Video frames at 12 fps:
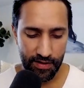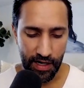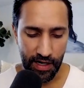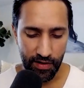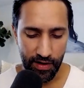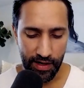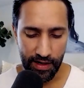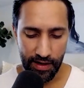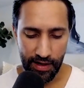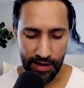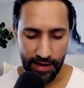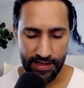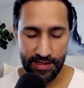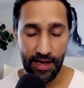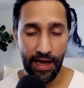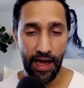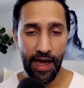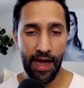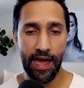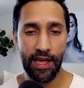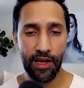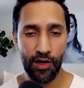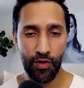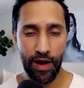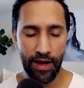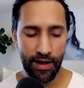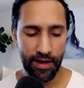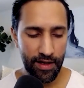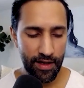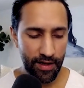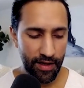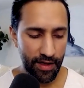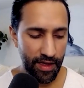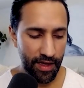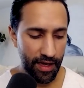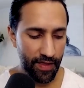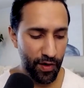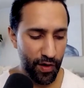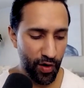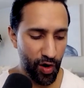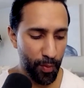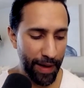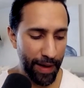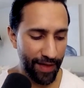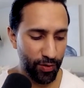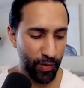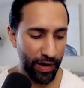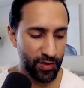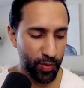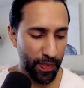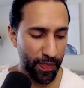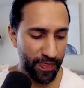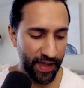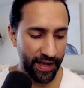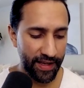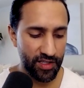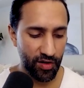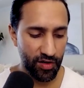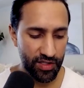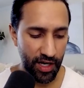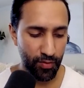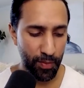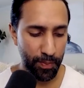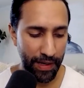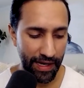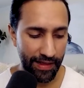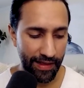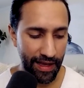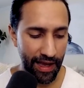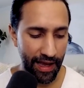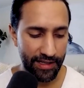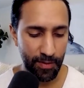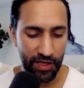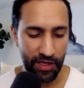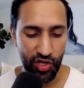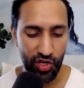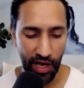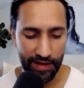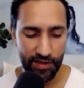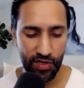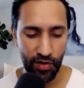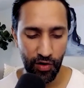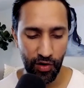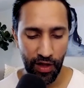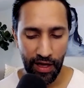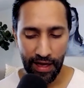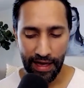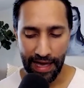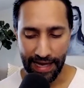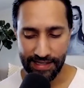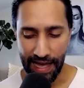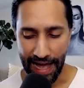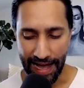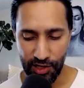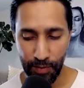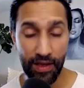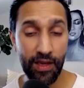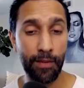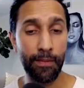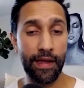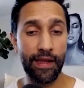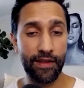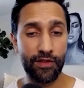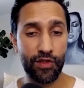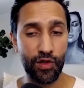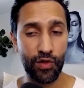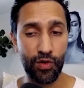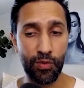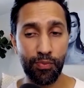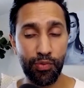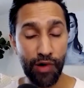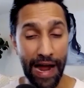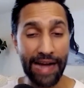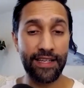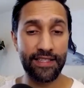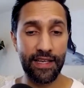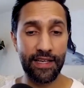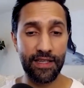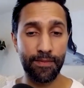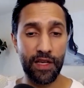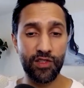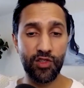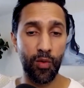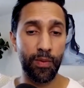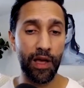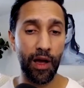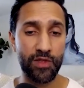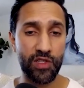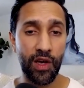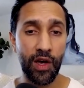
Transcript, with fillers: there is the anchoring in the neural pathways when things are done repeatedly and to be gentle and to actually be committed to practicing something so it becomes